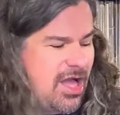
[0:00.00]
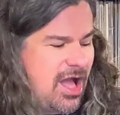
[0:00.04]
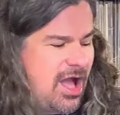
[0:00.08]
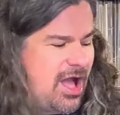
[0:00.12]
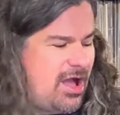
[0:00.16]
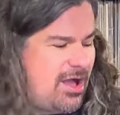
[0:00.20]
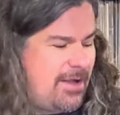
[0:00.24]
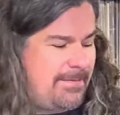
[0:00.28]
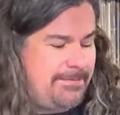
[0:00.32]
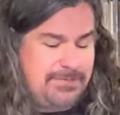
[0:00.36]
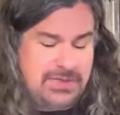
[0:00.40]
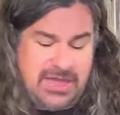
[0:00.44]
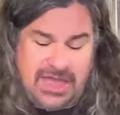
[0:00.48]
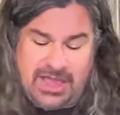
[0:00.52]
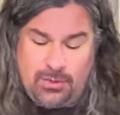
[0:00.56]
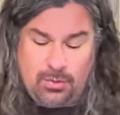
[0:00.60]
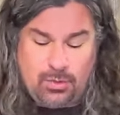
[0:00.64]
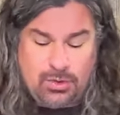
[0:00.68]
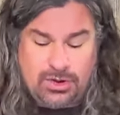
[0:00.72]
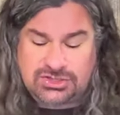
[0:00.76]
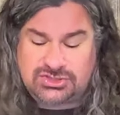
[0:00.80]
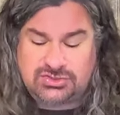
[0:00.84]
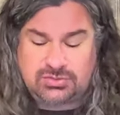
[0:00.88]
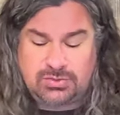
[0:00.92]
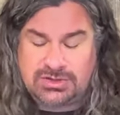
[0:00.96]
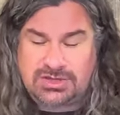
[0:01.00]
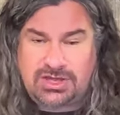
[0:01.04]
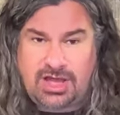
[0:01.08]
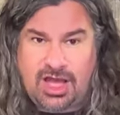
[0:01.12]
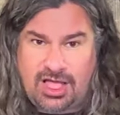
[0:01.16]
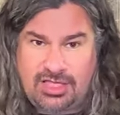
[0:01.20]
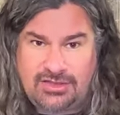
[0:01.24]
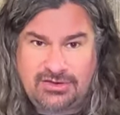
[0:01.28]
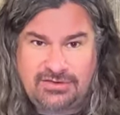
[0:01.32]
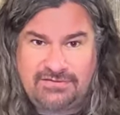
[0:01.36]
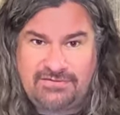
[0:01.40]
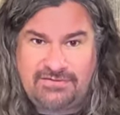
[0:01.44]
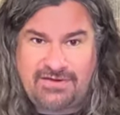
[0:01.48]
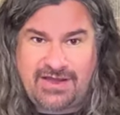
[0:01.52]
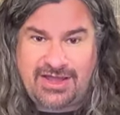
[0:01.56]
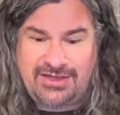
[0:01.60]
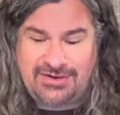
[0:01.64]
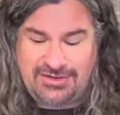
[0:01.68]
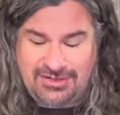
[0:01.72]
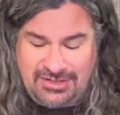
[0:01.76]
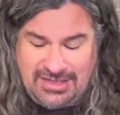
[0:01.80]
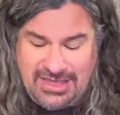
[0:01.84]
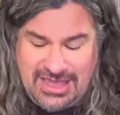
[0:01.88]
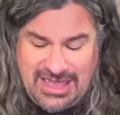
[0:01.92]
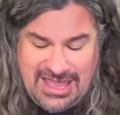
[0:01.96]
Um, it works with colored
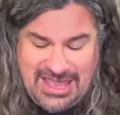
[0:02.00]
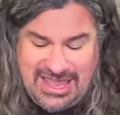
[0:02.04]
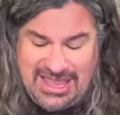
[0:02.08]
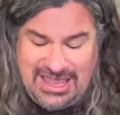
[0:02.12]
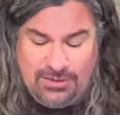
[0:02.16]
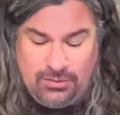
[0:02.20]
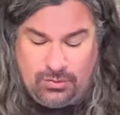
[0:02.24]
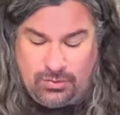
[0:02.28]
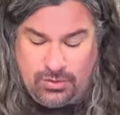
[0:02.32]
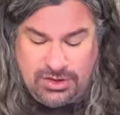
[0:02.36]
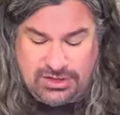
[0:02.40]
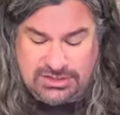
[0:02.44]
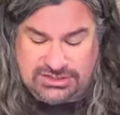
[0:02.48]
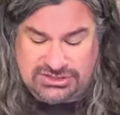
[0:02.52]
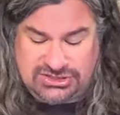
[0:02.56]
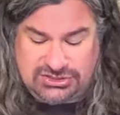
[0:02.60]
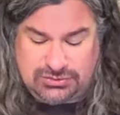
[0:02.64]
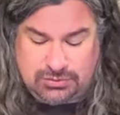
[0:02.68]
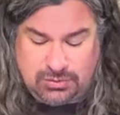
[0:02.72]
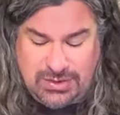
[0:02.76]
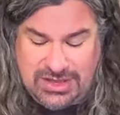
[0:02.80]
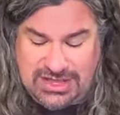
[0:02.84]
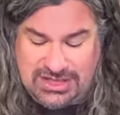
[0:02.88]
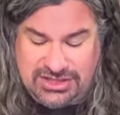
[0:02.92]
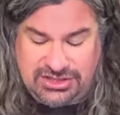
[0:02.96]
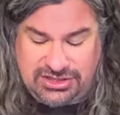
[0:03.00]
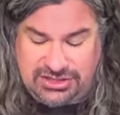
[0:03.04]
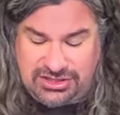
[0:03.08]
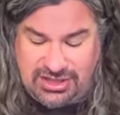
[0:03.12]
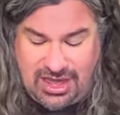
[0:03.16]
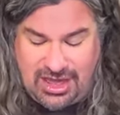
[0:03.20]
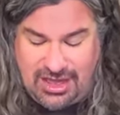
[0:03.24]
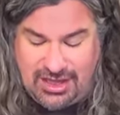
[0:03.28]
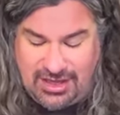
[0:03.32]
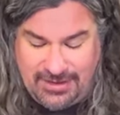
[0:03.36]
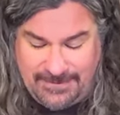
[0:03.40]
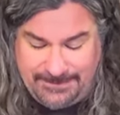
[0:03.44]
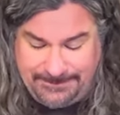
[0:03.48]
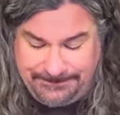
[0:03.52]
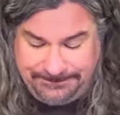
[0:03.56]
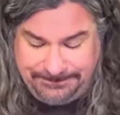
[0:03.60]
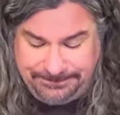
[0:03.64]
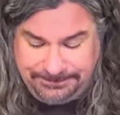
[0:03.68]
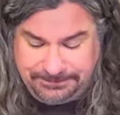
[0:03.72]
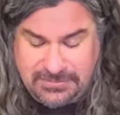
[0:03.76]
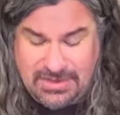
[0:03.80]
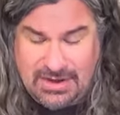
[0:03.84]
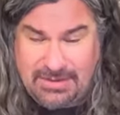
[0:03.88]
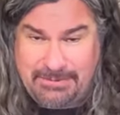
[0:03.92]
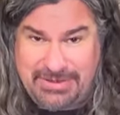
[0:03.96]
vinyl, it works with
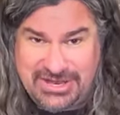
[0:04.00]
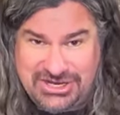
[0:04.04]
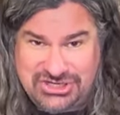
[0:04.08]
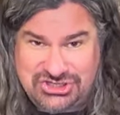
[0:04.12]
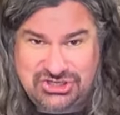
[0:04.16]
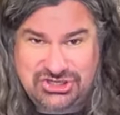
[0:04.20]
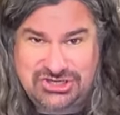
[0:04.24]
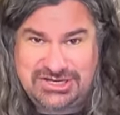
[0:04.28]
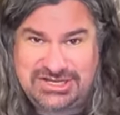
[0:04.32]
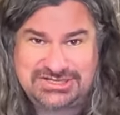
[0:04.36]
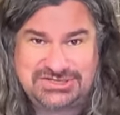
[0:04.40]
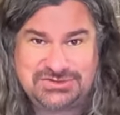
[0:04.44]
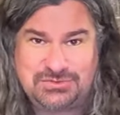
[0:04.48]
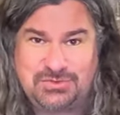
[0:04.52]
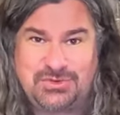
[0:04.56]
um, picture disc,